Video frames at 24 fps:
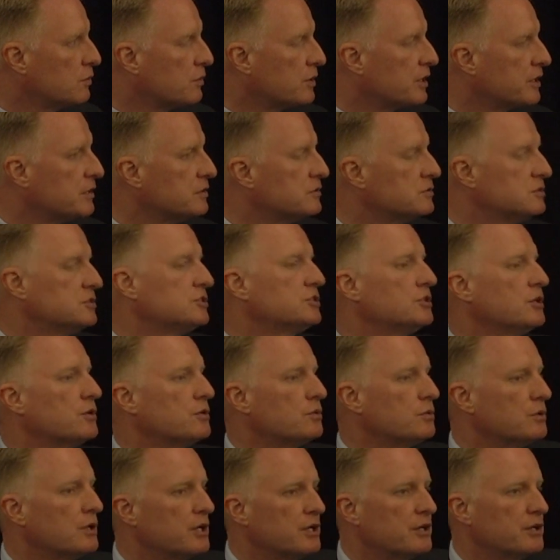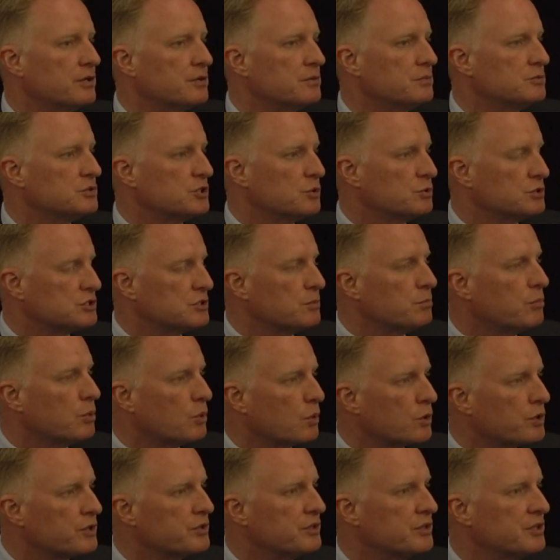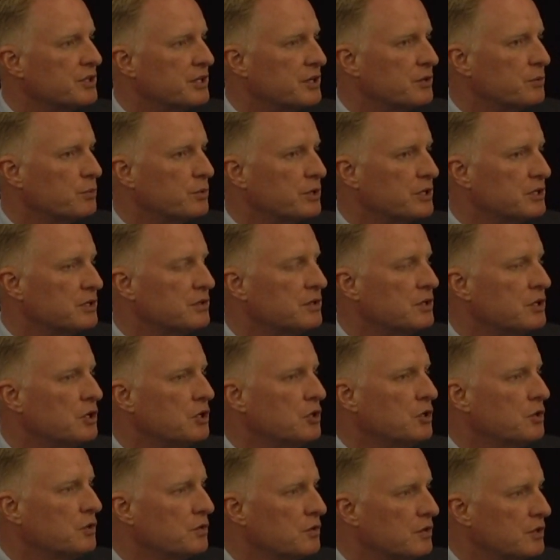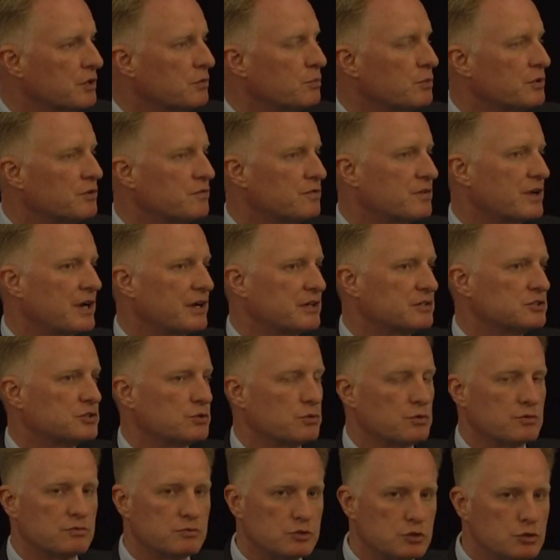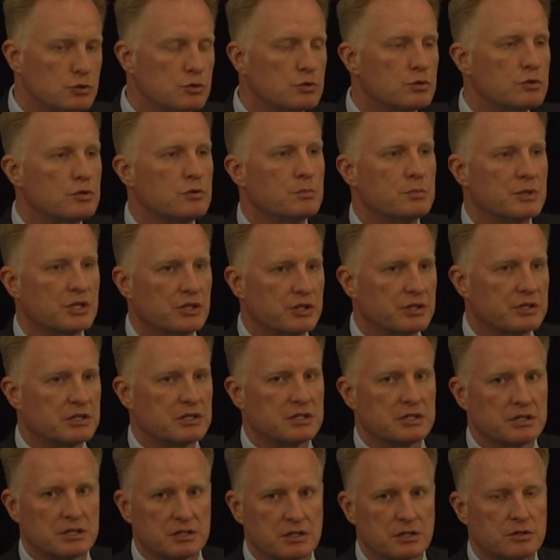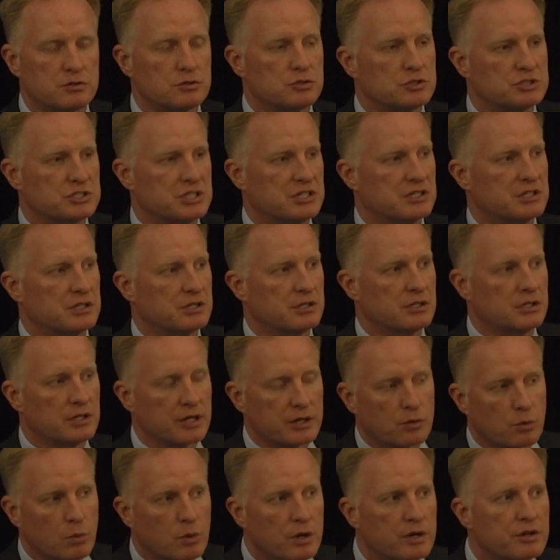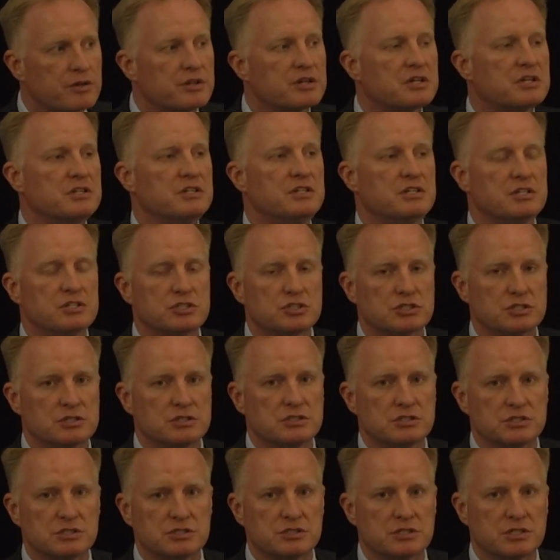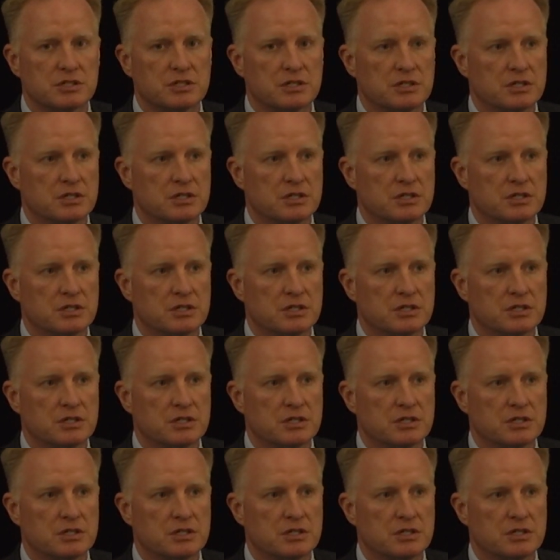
Right. So it's important that we've got sort of due humility and understanding, like what are the conditions